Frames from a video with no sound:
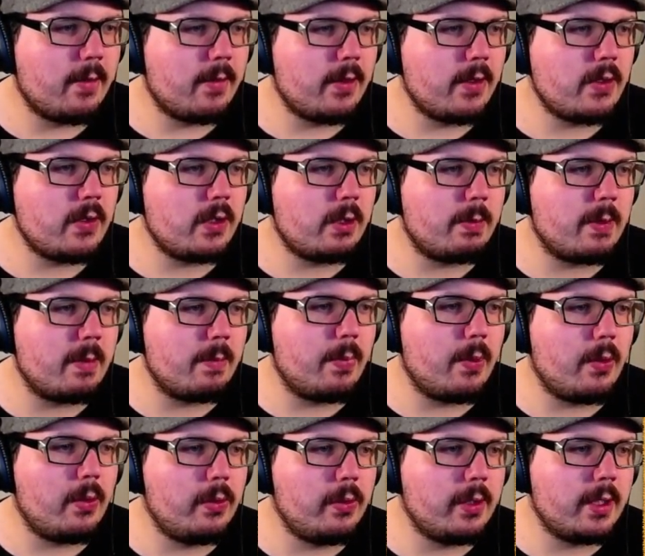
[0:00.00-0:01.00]
Those
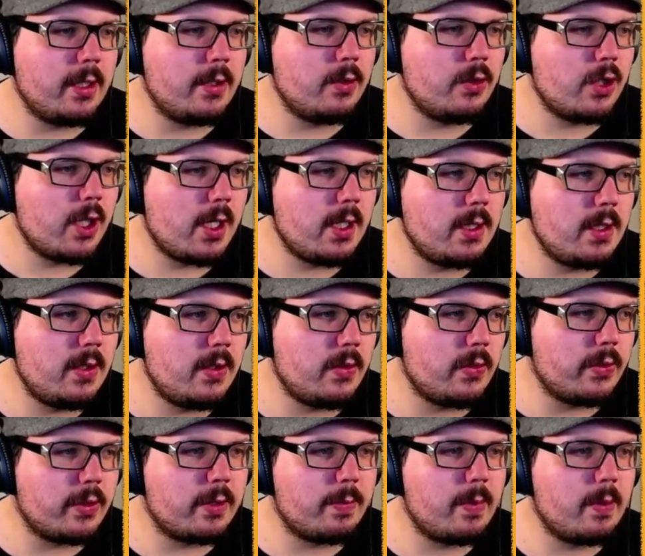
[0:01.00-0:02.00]
spitball injectors
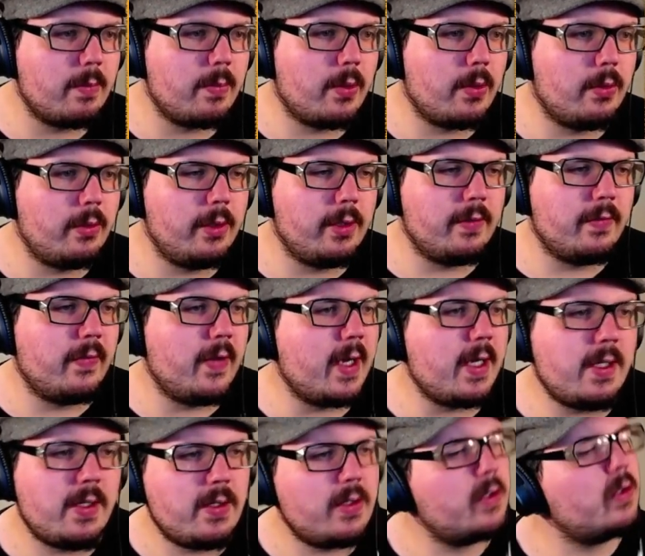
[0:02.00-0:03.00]
or spitball
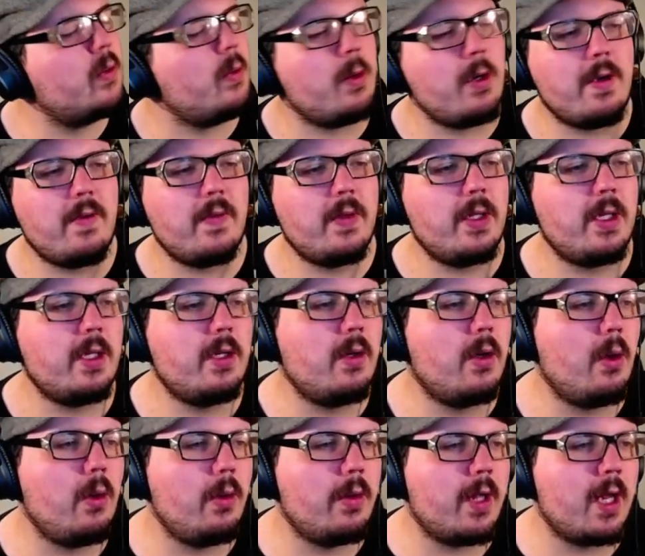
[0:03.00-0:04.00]
infectors or whatever they're called, they